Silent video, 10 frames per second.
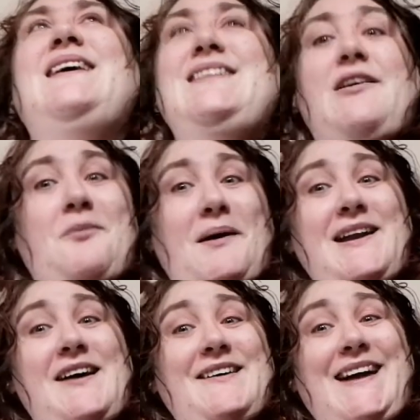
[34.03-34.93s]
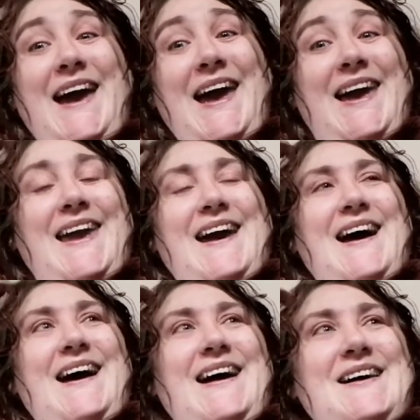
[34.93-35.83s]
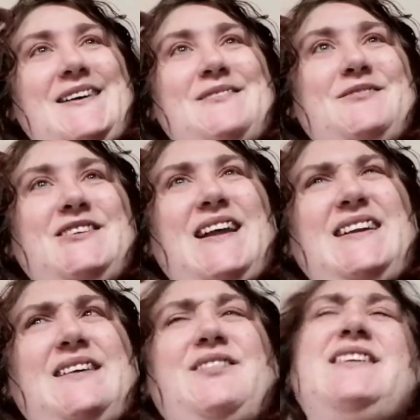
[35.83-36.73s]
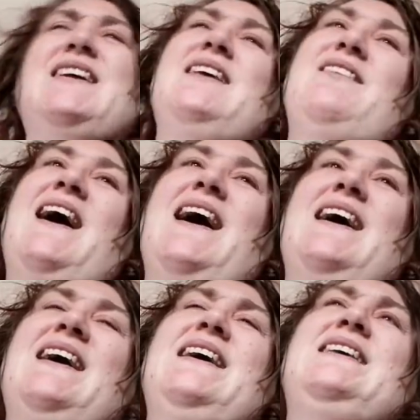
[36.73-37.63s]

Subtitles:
Is everybody okay? Just like little things like that.